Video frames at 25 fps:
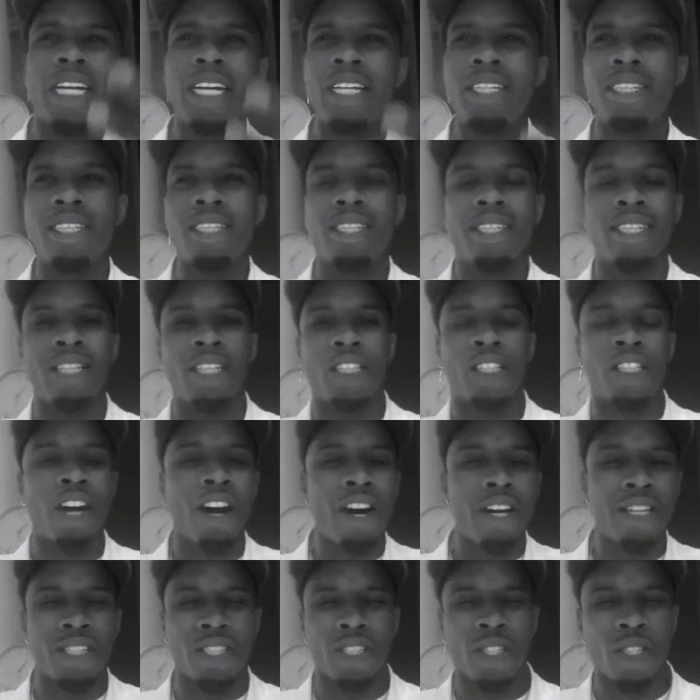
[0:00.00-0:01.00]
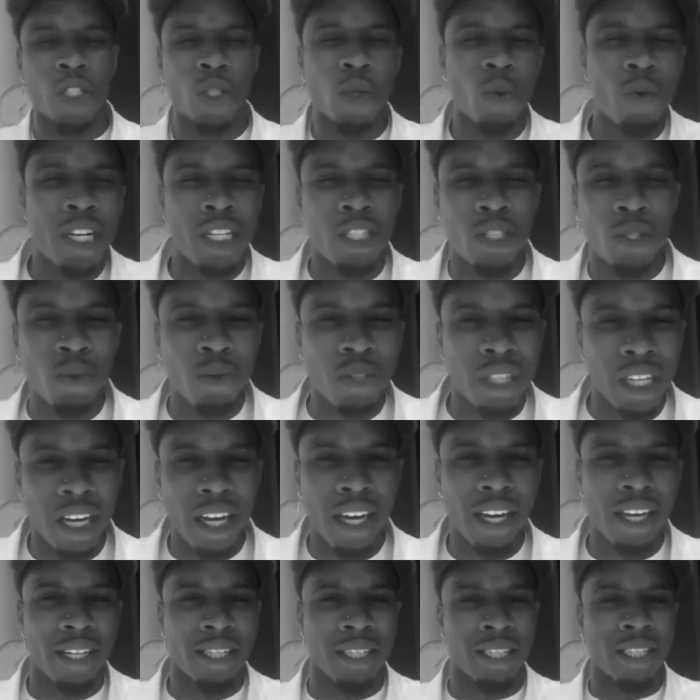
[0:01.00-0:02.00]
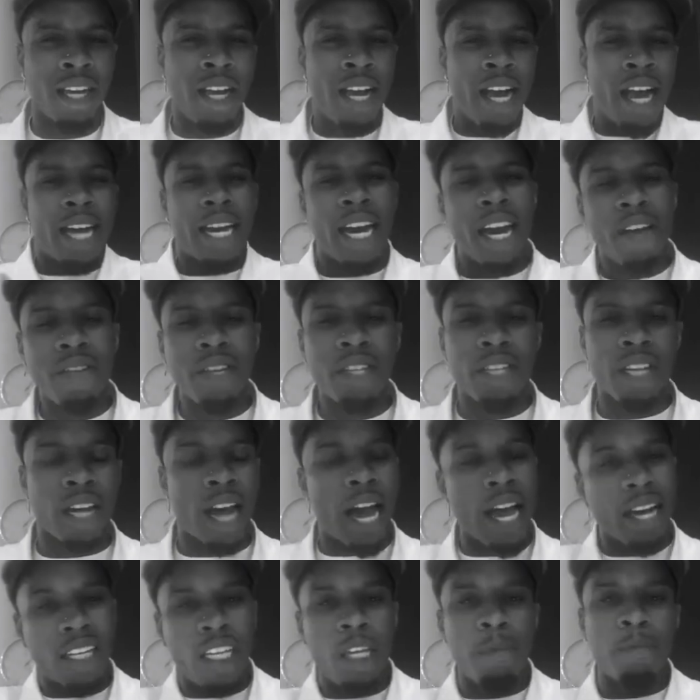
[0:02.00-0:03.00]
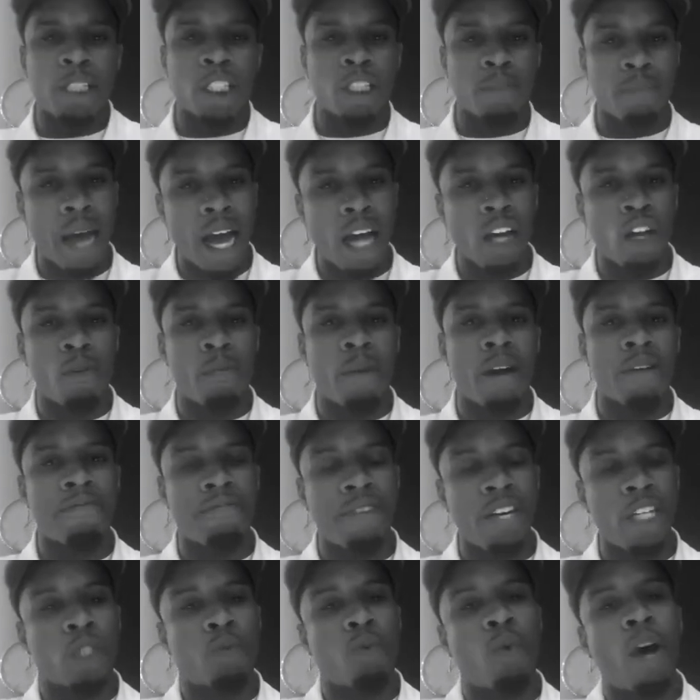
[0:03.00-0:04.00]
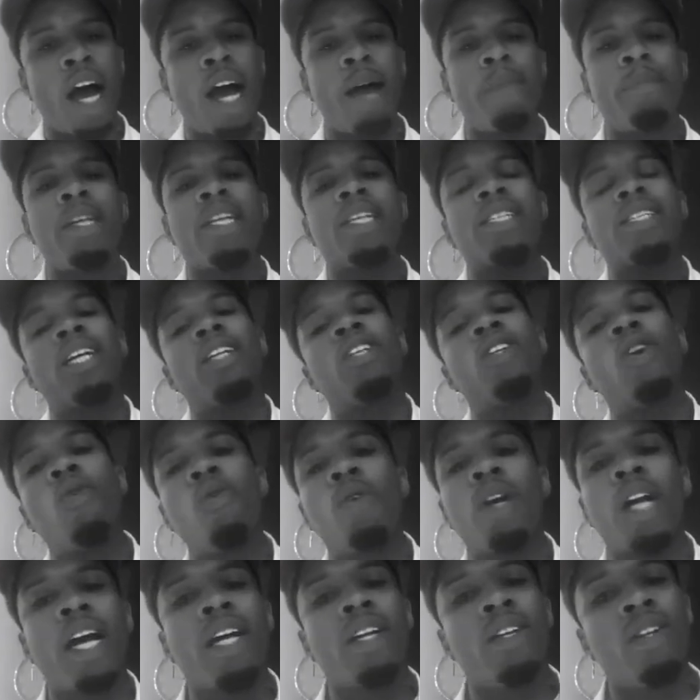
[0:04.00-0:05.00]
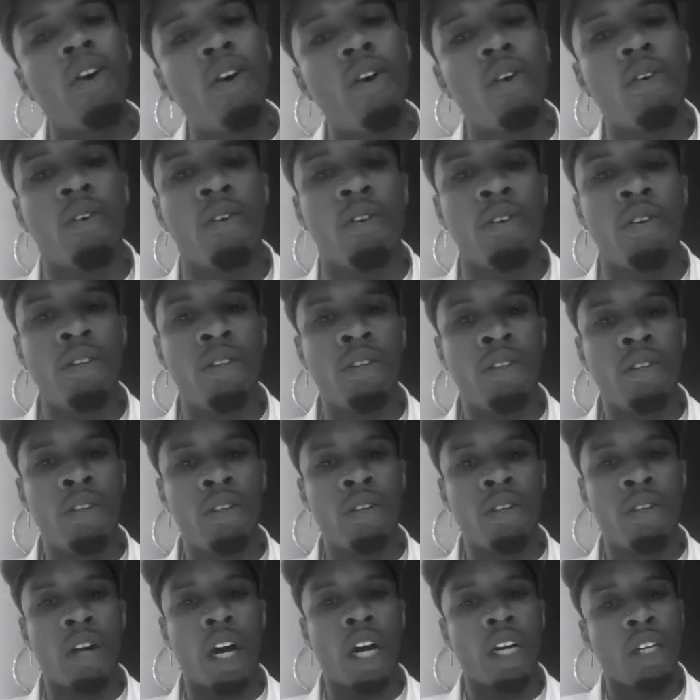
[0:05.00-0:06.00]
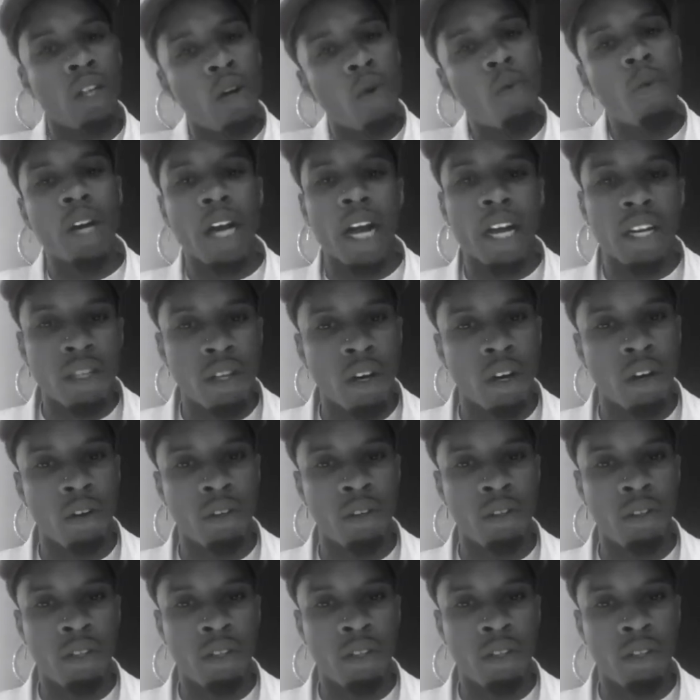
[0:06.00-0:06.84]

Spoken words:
the accusations and the charges of 22 years and everything, I keep a smile on my face. Why? Because I know what I know.